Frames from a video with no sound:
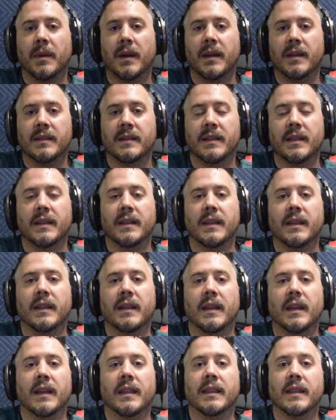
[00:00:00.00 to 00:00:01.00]
ascending
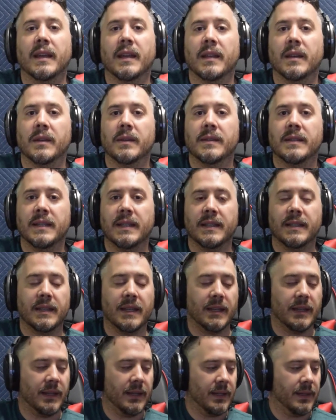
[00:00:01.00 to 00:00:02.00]
and then
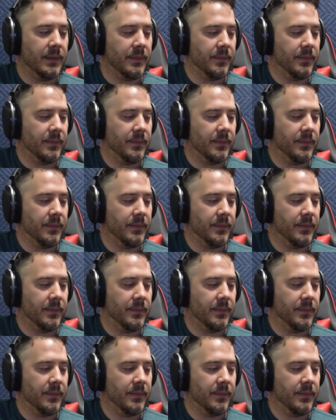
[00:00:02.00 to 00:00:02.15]
descending.